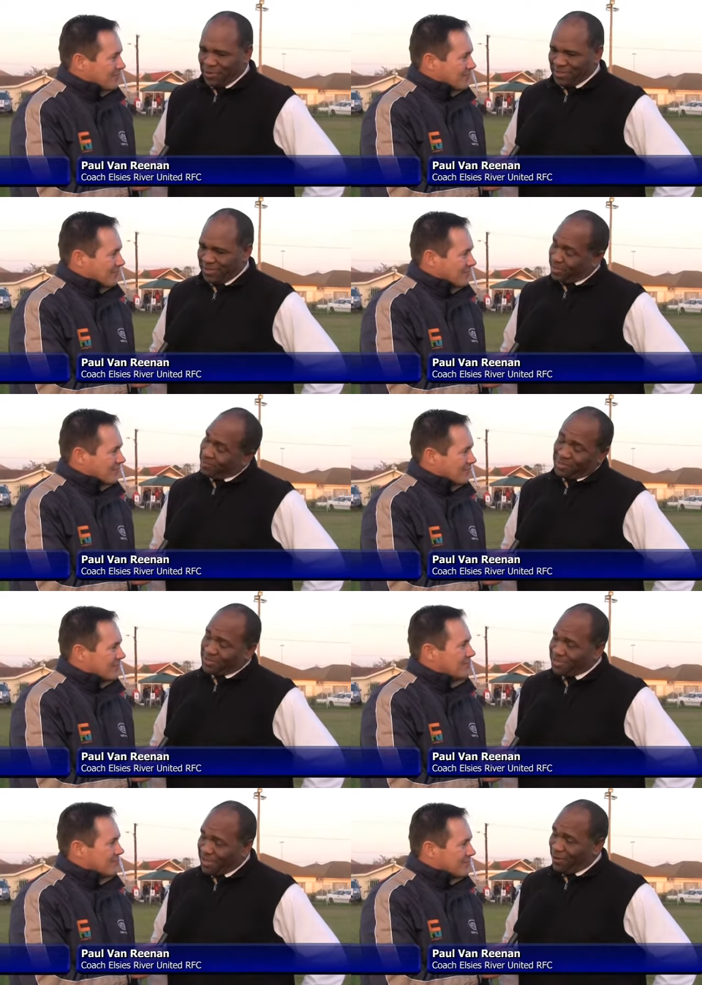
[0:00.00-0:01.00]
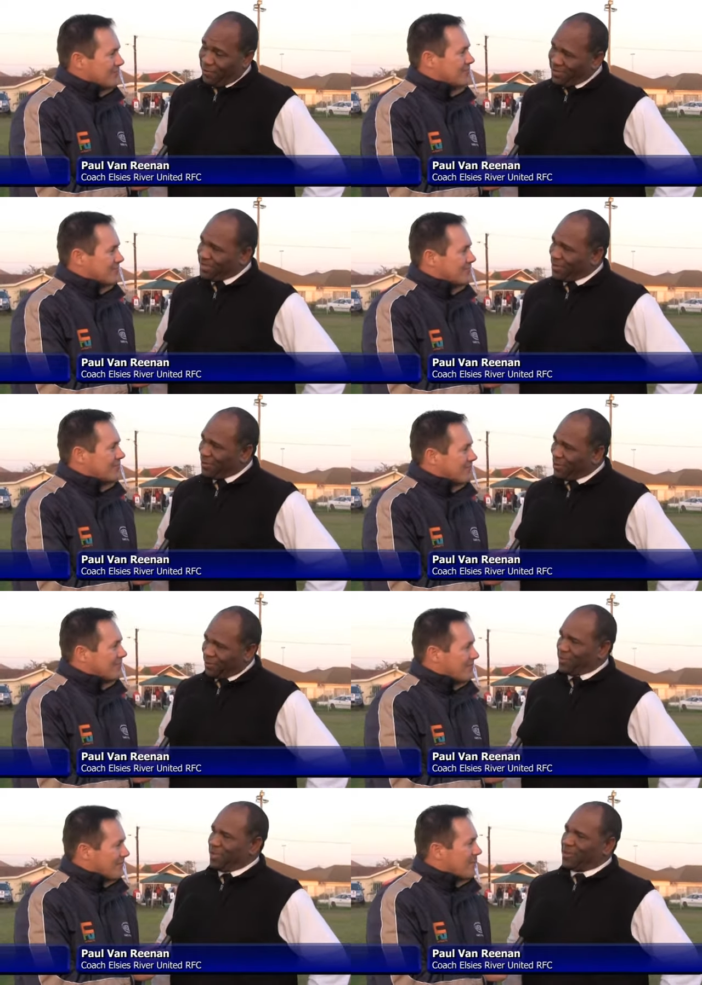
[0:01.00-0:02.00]
Speaker 1: was a little bit arrogant,
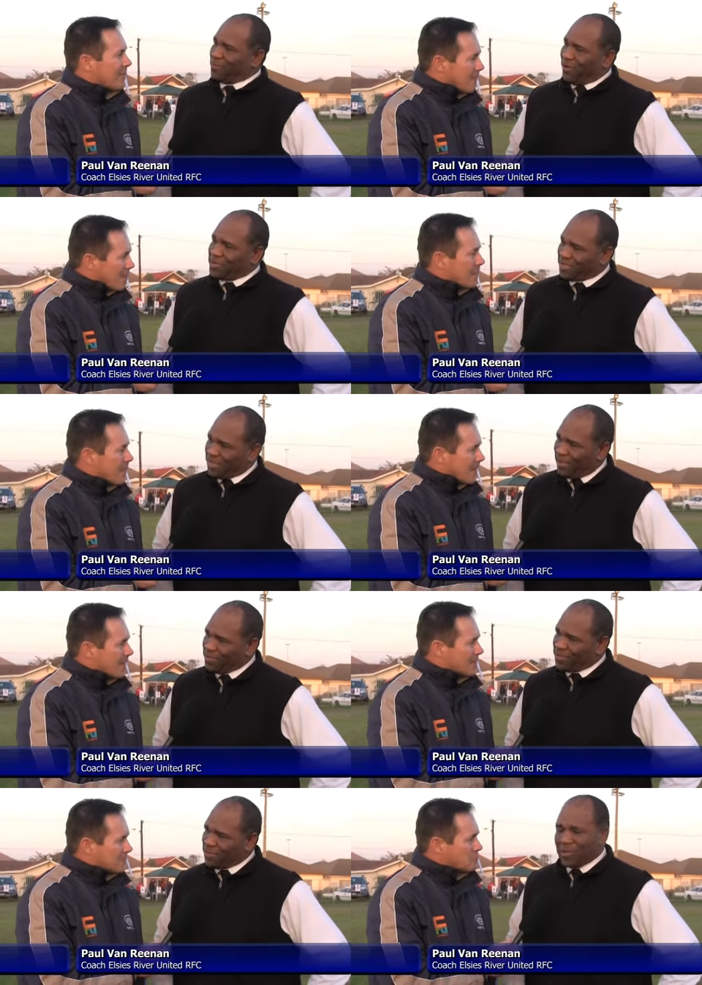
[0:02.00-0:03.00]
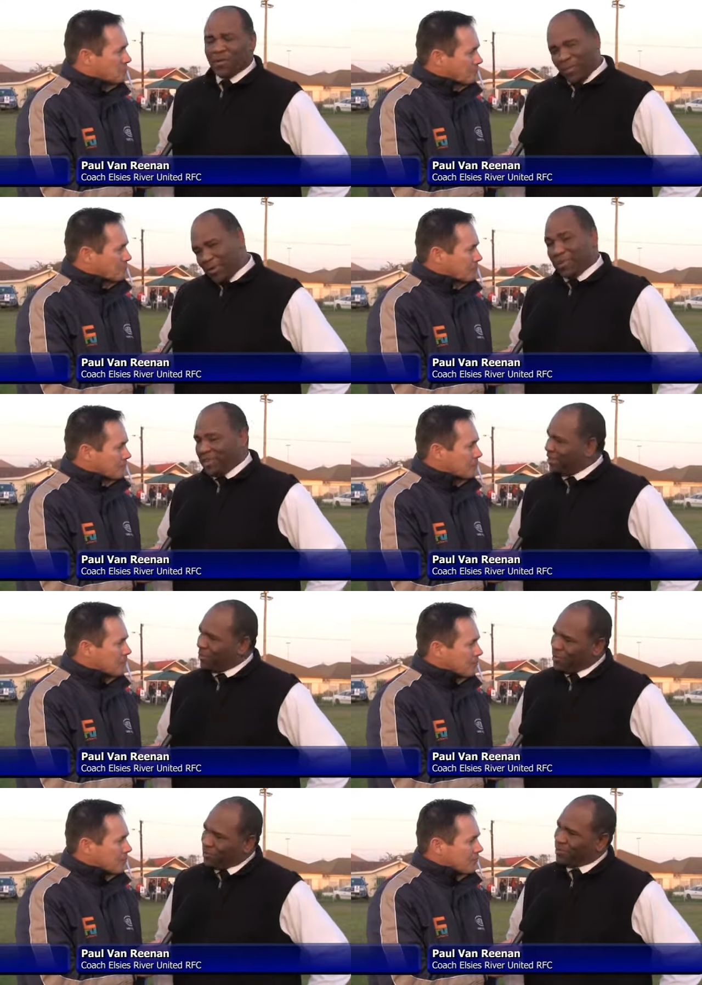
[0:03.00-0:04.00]
not to take the points at times, but we needed
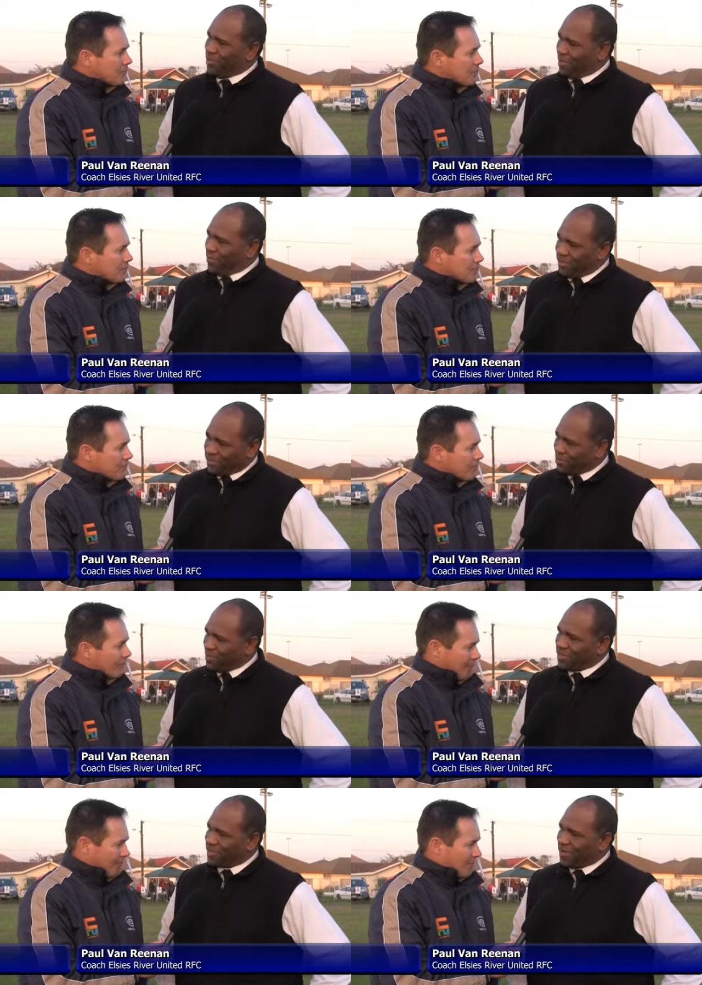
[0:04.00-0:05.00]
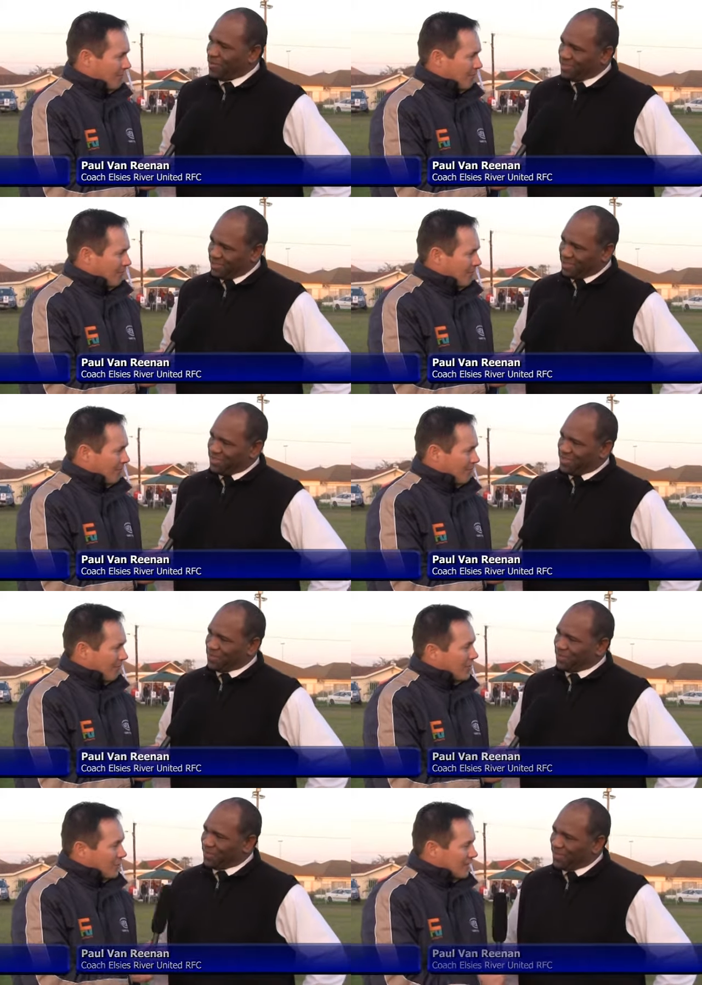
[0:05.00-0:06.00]
the win more than them at this point in time in the season. Do
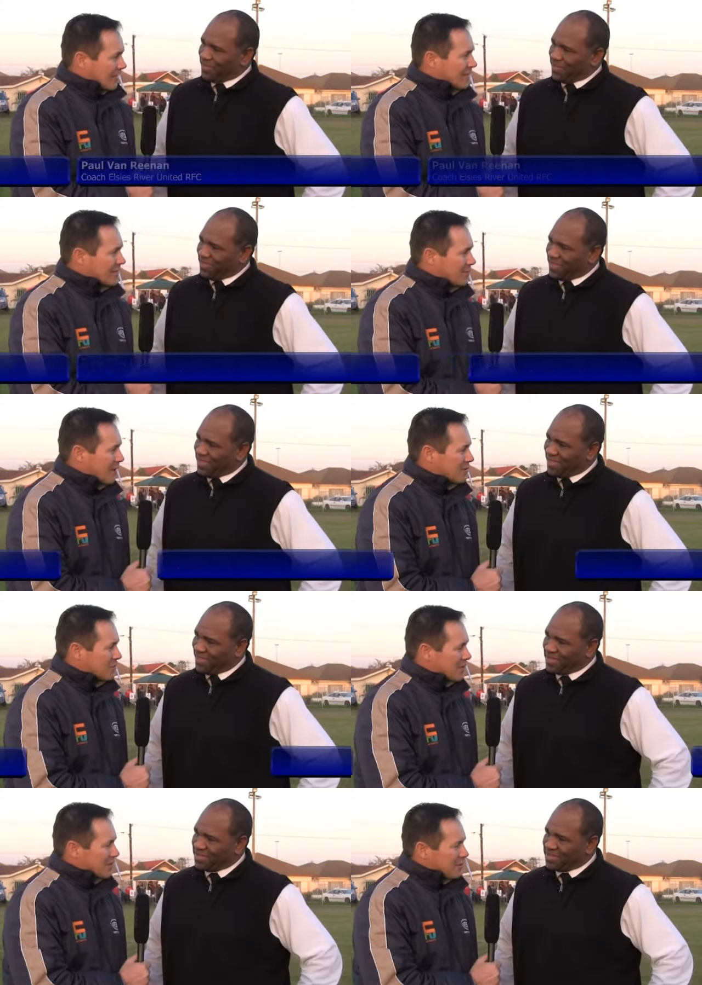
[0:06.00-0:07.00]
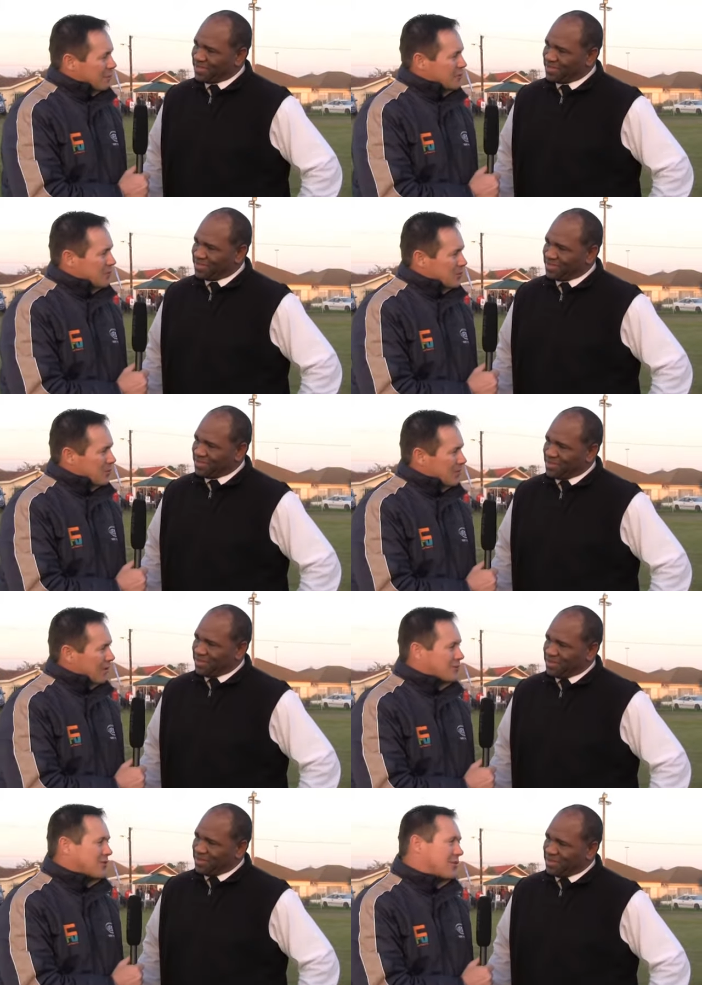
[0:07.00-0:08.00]
Speaker 2: you think that sometimes makes the difference between
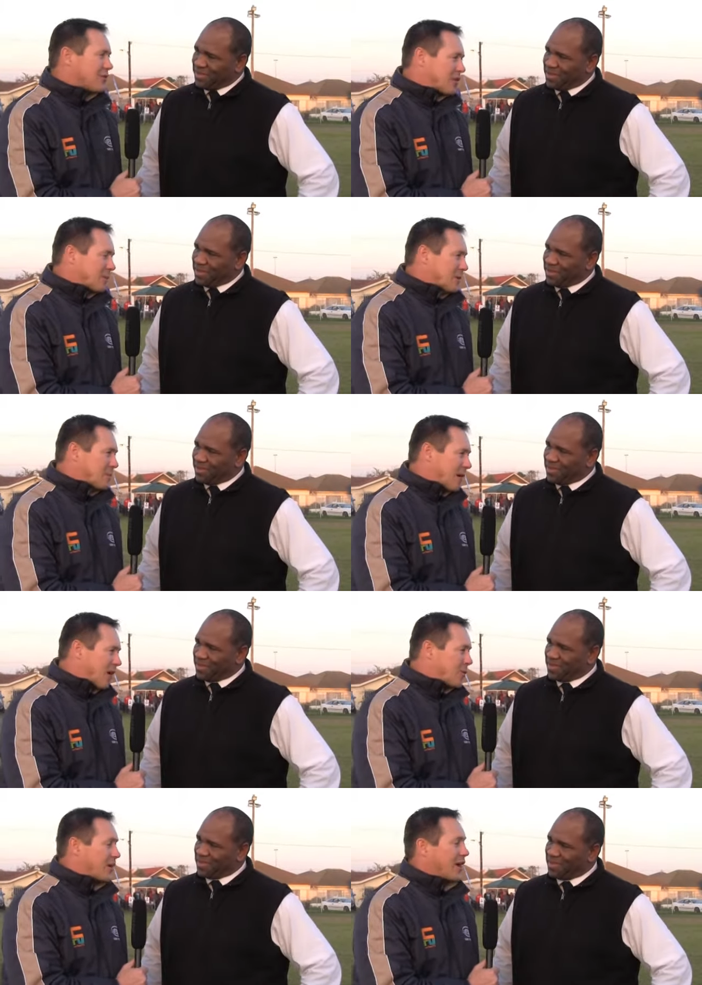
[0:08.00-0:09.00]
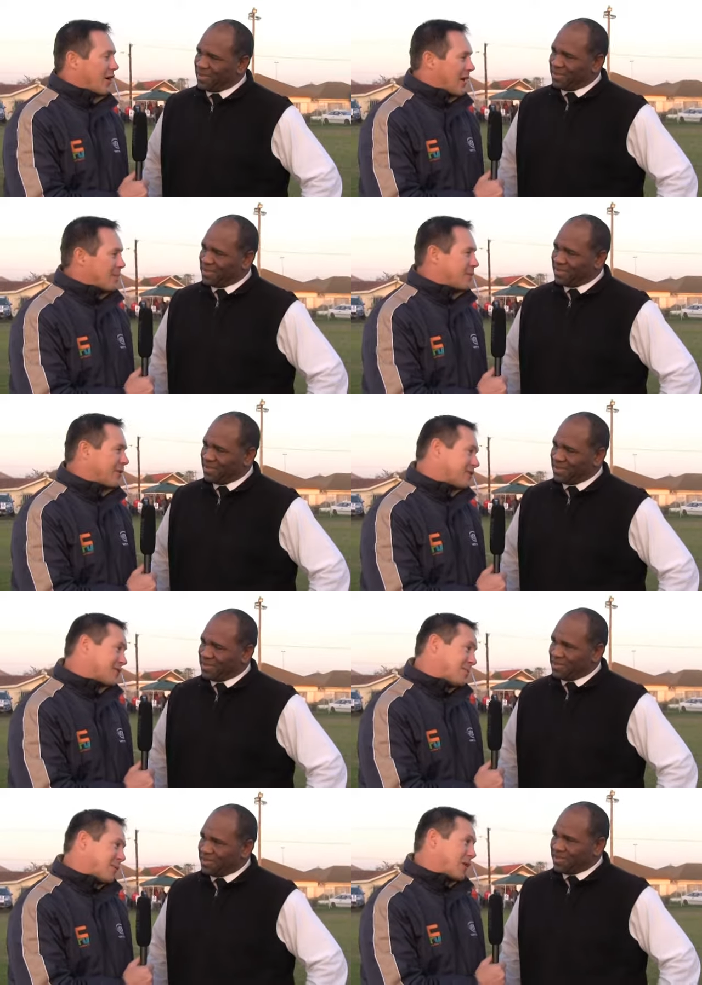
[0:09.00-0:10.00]
those at the top of the pile who want to go up and
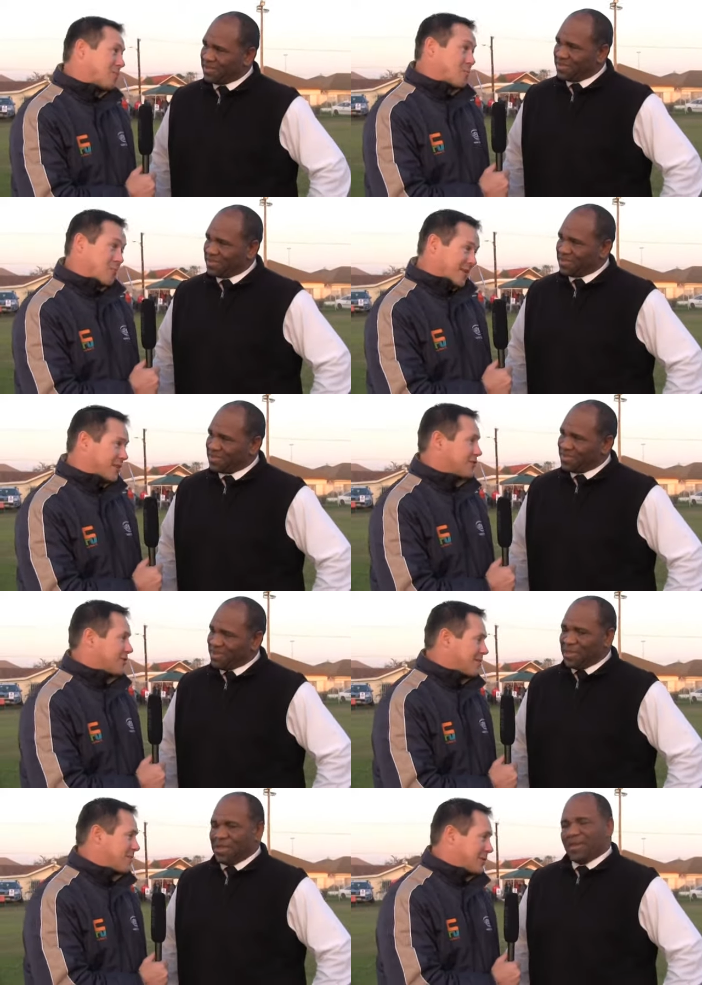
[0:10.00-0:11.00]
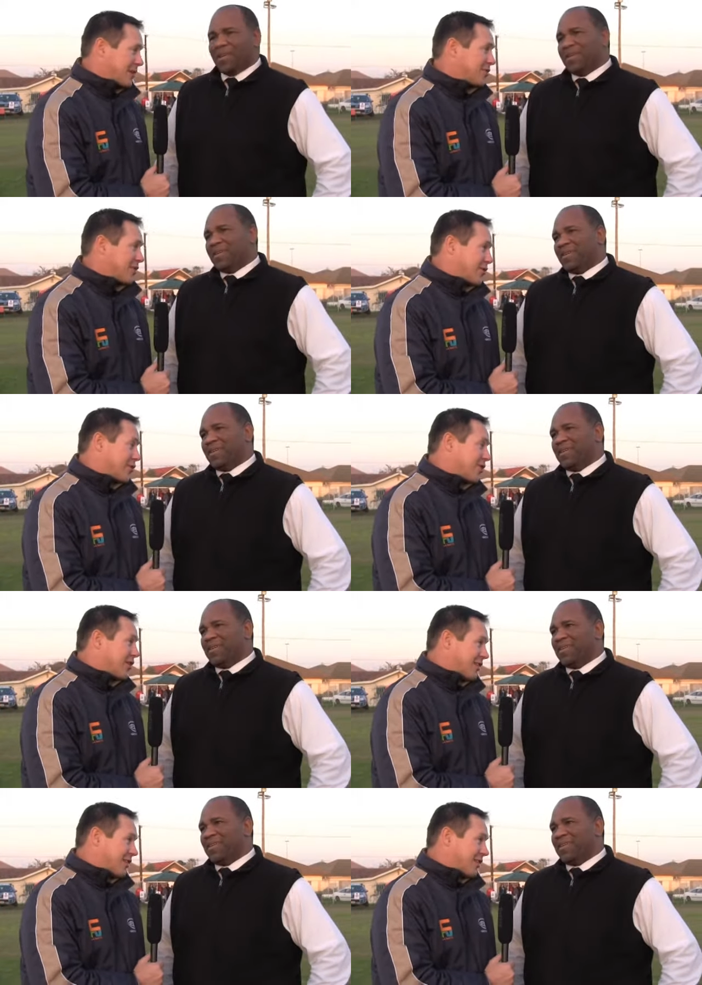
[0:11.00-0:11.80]
those at the bottom who potentially could go